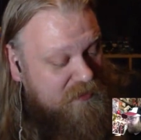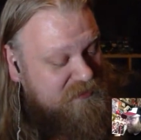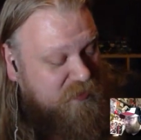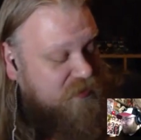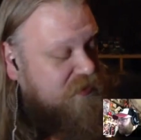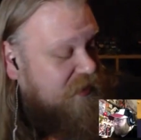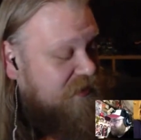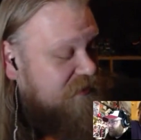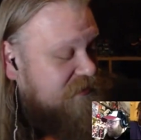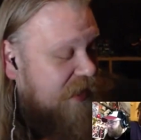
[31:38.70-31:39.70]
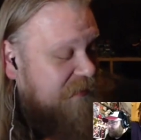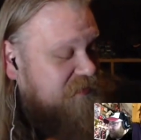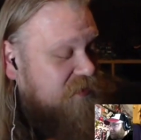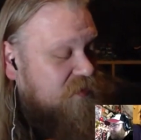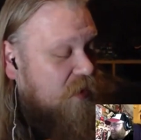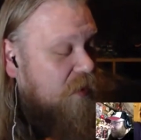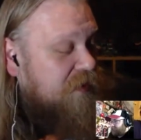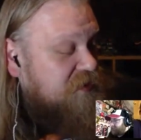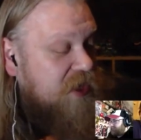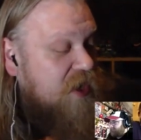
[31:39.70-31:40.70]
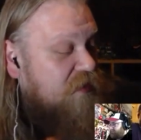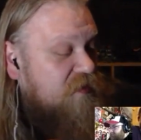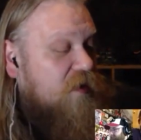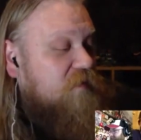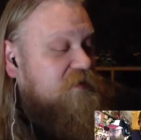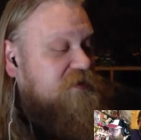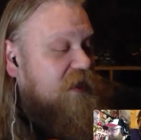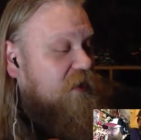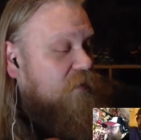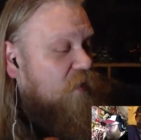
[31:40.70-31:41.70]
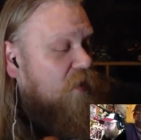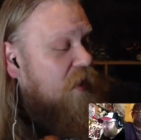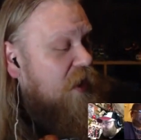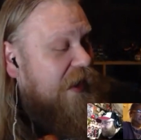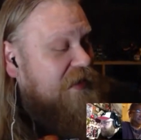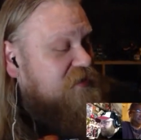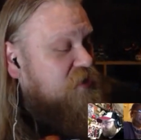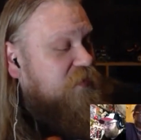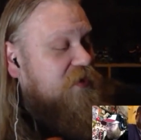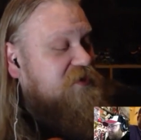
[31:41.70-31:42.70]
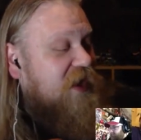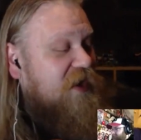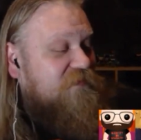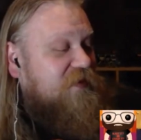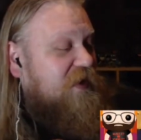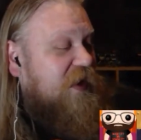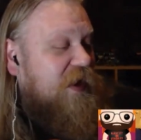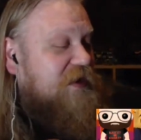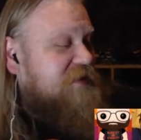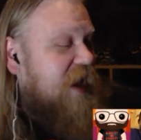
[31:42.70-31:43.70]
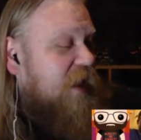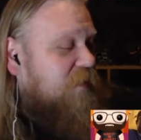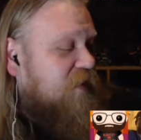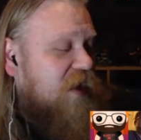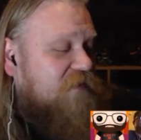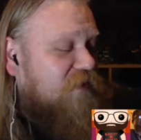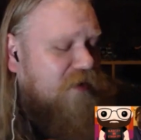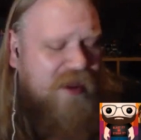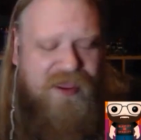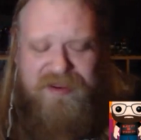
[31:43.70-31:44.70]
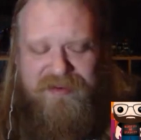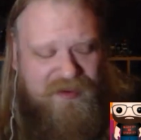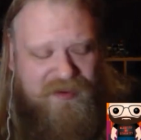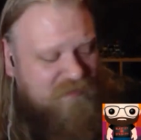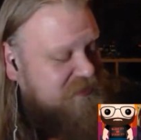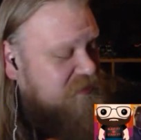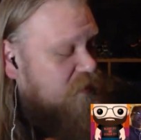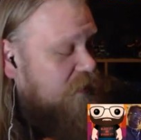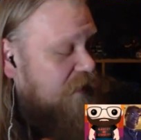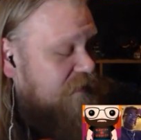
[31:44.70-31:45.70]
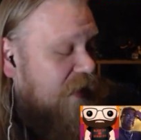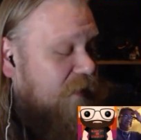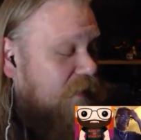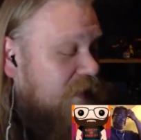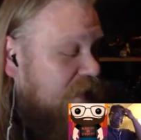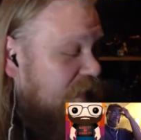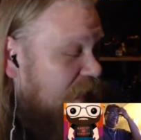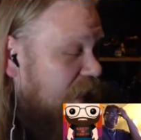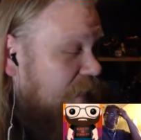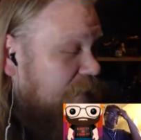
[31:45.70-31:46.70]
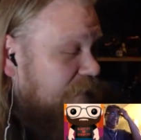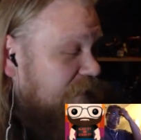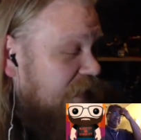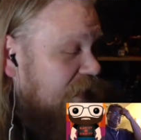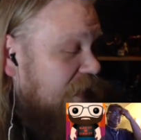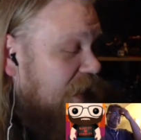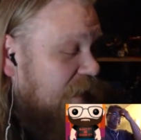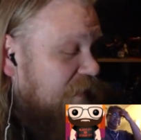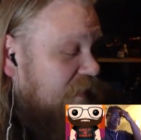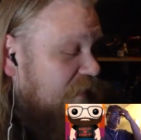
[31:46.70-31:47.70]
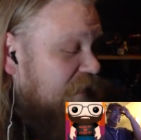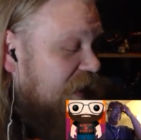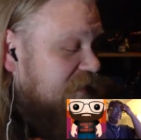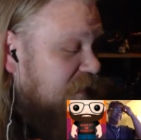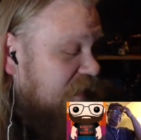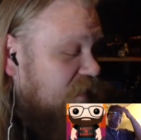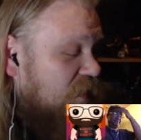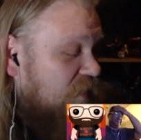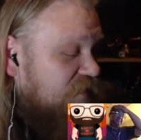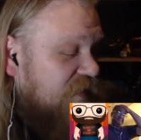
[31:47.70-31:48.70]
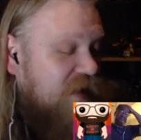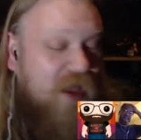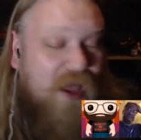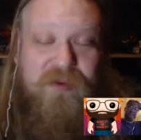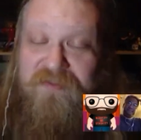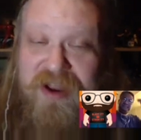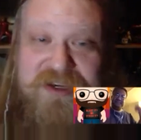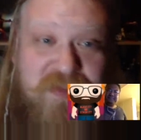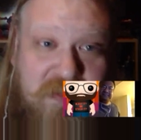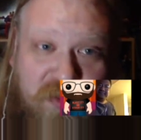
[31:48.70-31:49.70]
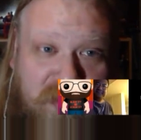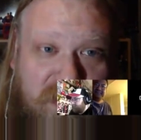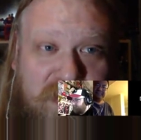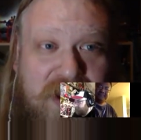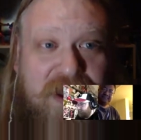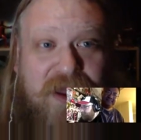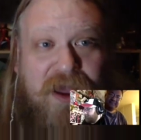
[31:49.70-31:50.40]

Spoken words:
This book is absolute garbage. The art was terrible. I got super excited for the Excalibur cover, and it was a total letdown. I've been loving X-Men Gold. I've been loving X-Men Blue.